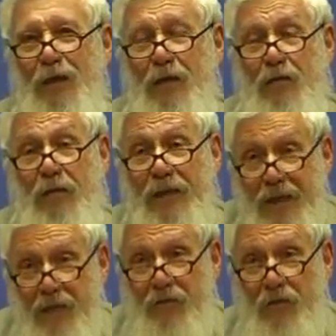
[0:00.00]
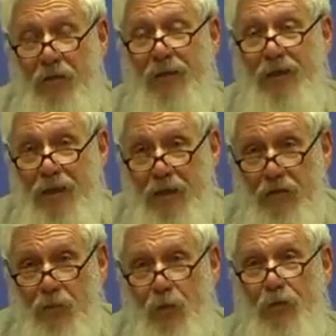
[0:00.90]
It's going to lead
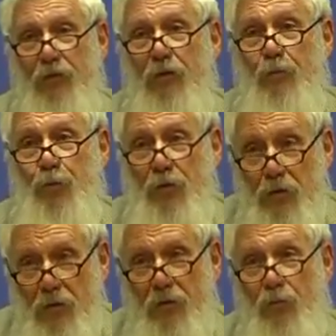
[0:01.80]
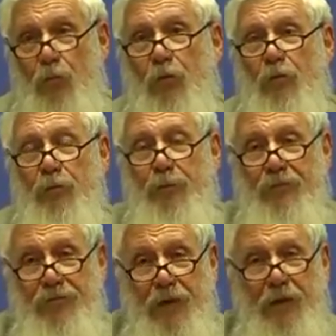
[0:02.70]
towards, going to prolong the war. We've been
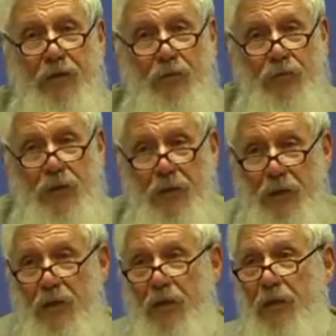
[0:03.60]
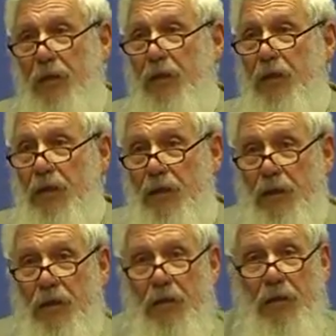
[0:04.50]
fighting over here
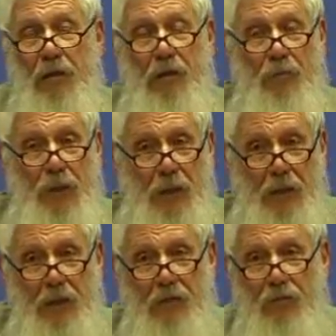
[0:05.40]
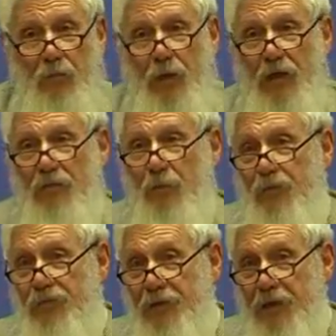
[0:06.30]
in the Middle East. We have been
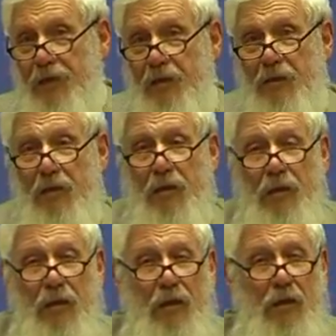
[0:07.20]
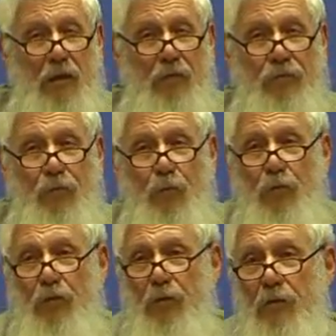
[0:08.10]
fighting
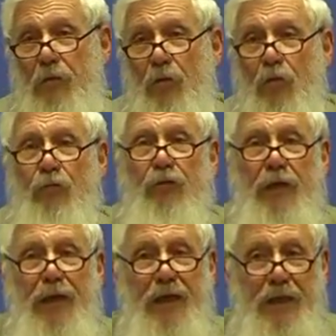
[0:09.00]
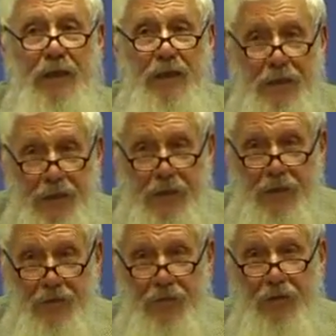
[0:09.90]
for over 80
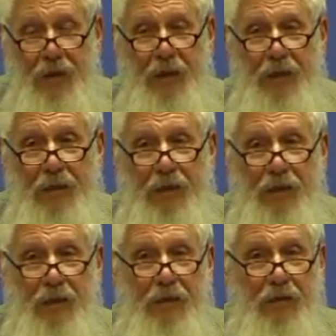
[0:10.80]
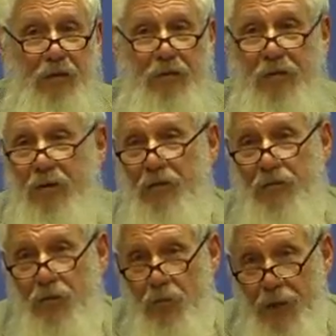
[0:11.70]
years, and there's
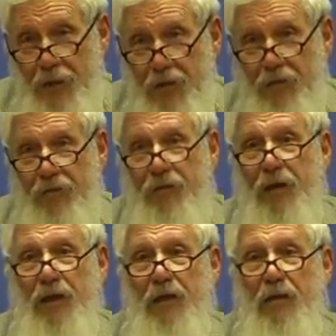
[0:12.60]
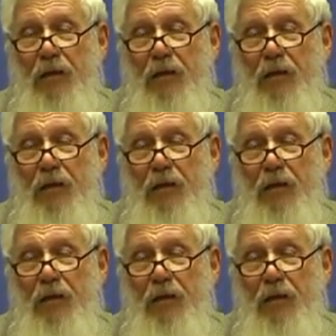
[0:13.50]
no end in sight.